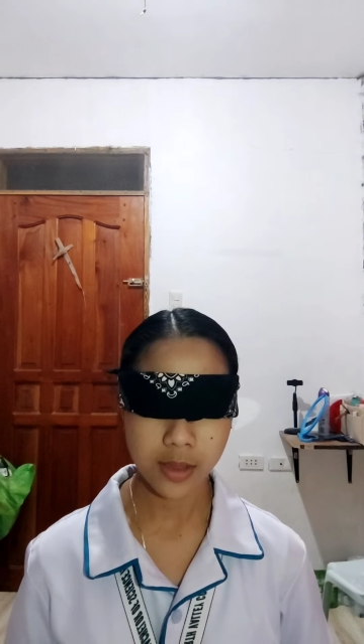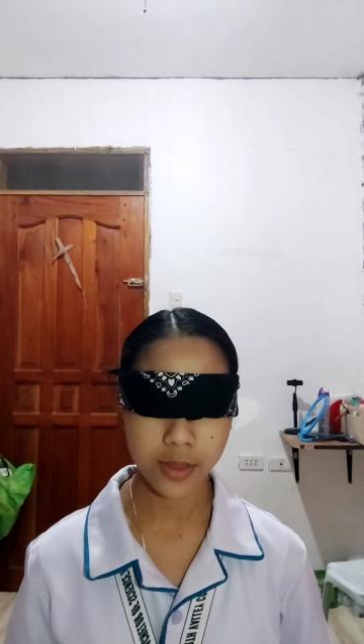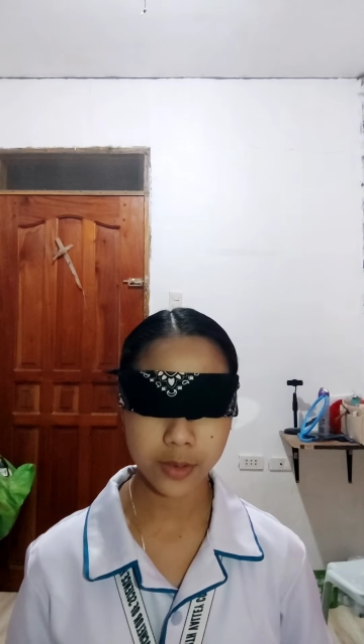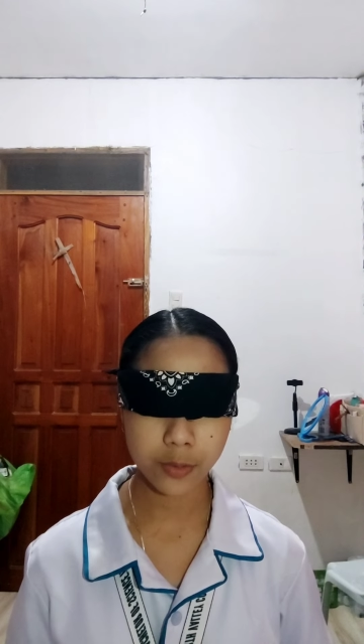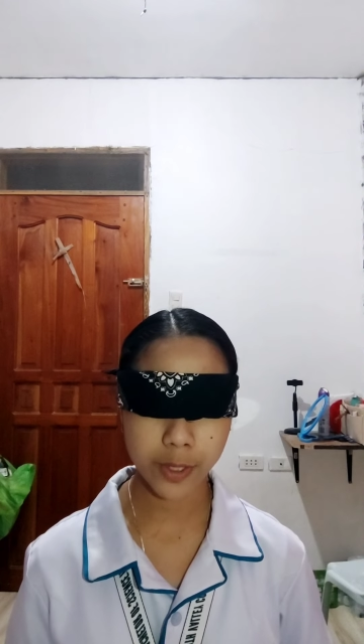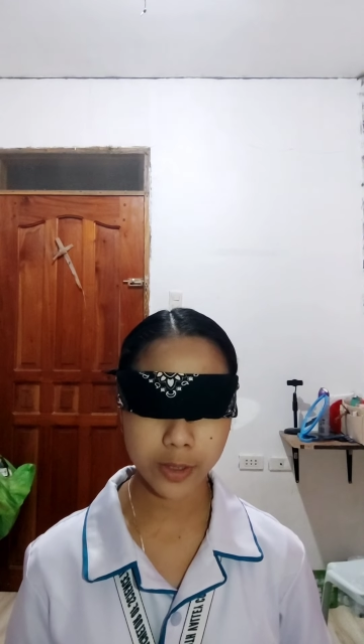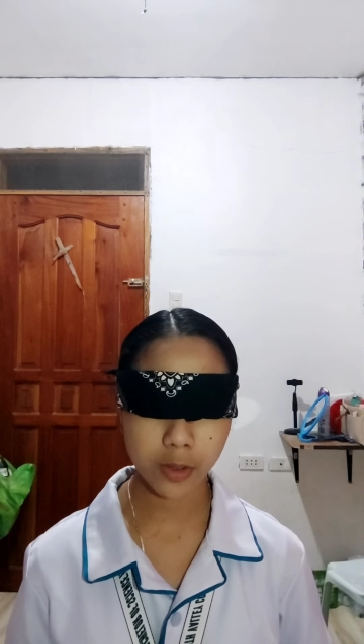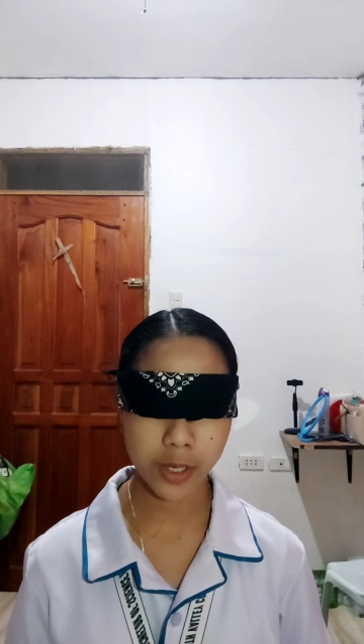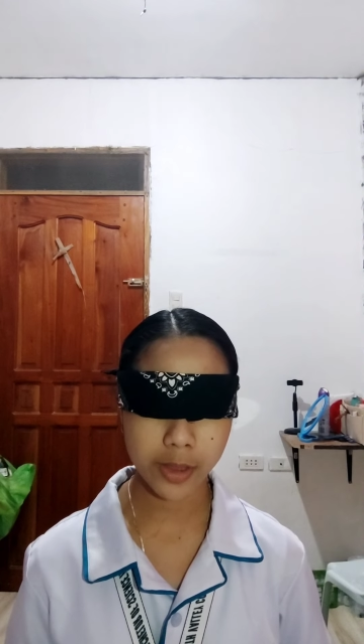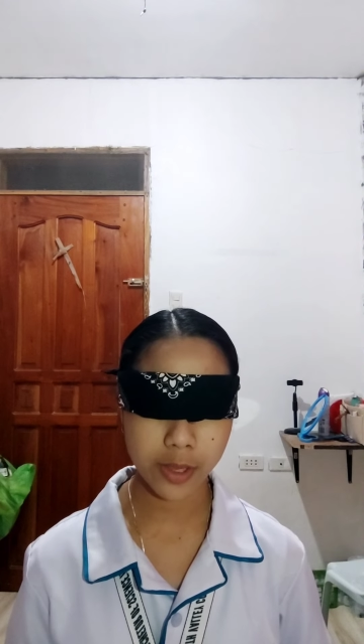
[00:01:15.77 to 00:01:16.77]
that
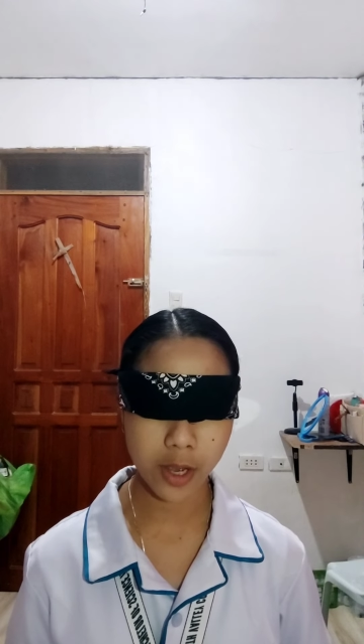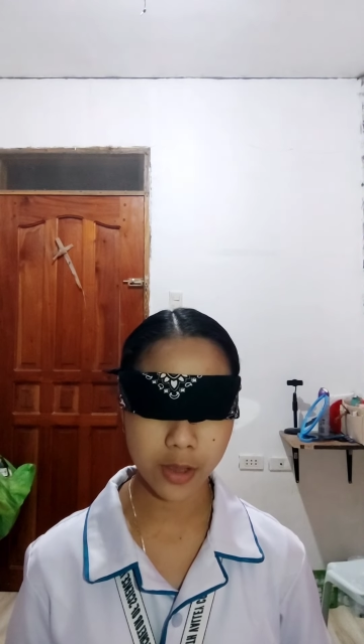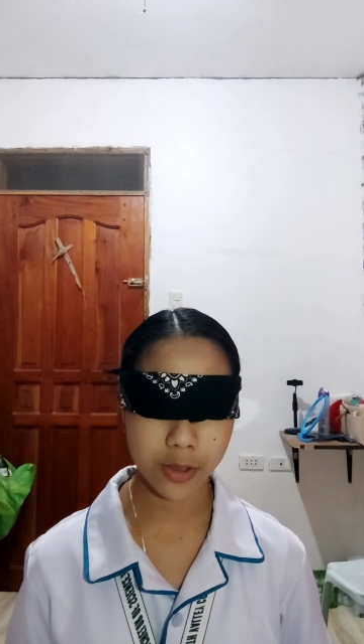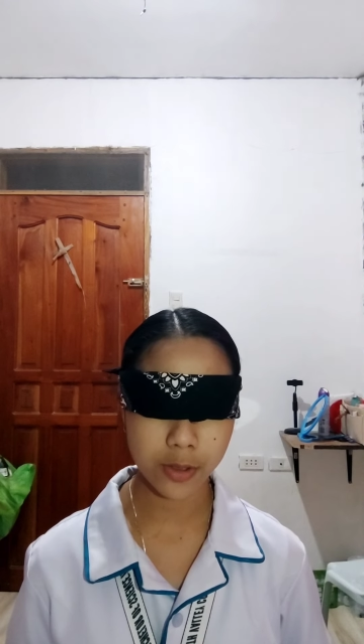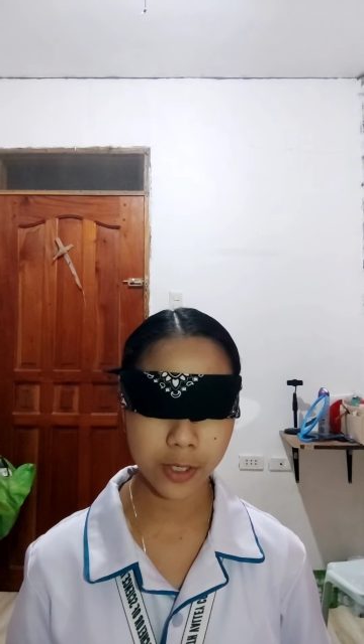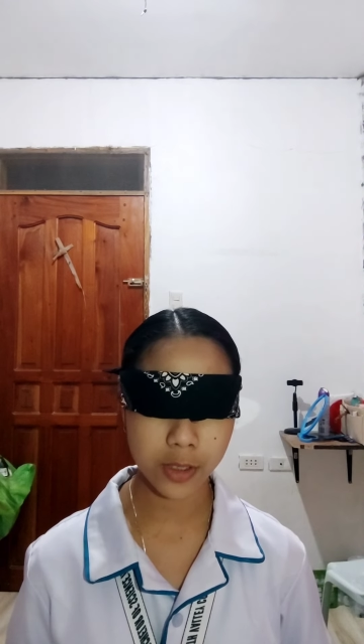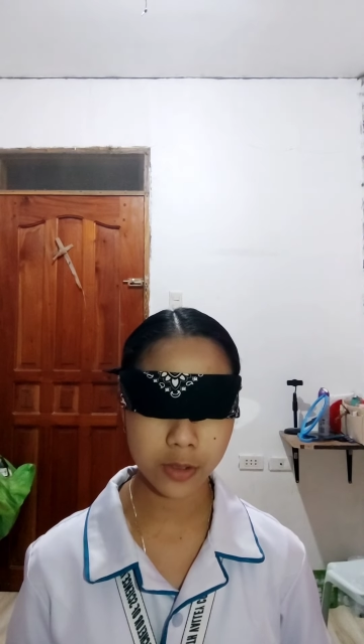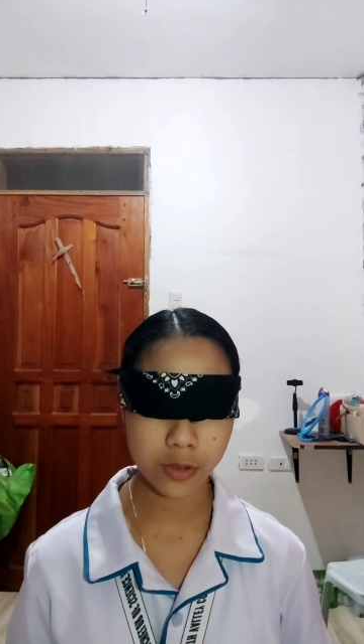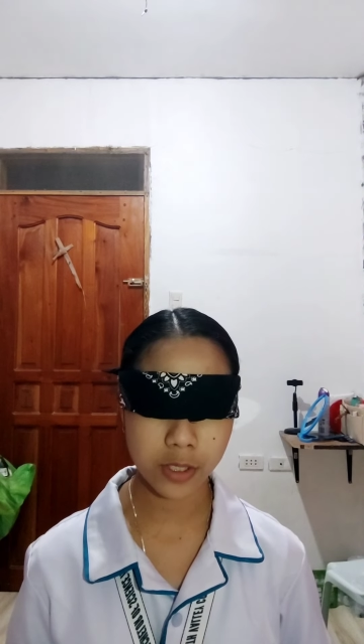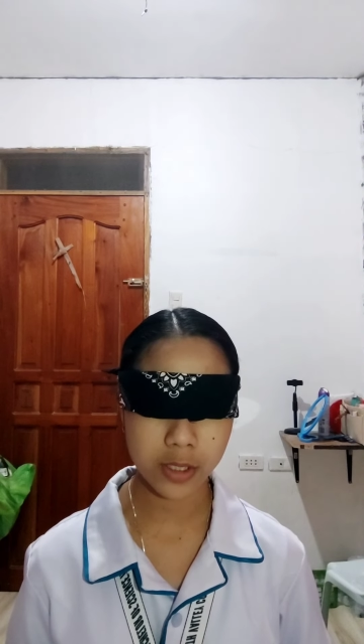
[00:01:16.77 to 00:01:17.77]
regulate other
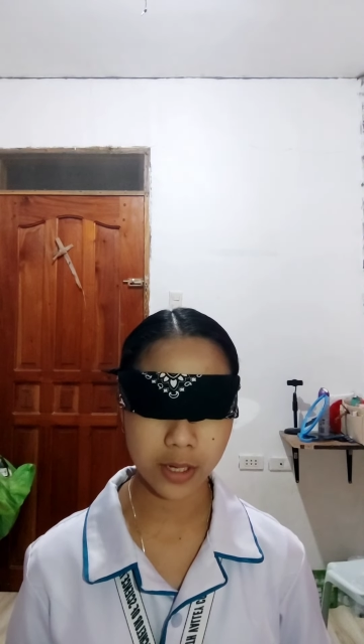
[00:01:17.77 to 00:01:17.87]
endocrine